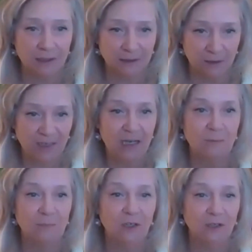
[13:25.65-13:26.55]
And then we come
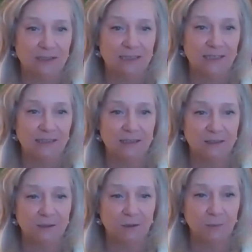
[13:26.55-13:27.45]
alongside
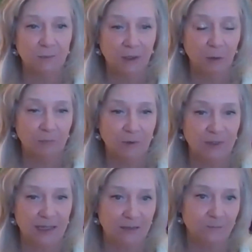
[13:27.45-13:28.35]
to help build
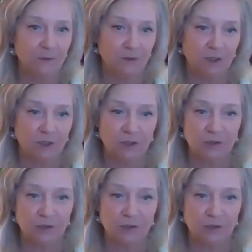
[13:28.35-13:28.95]
that infrastructure.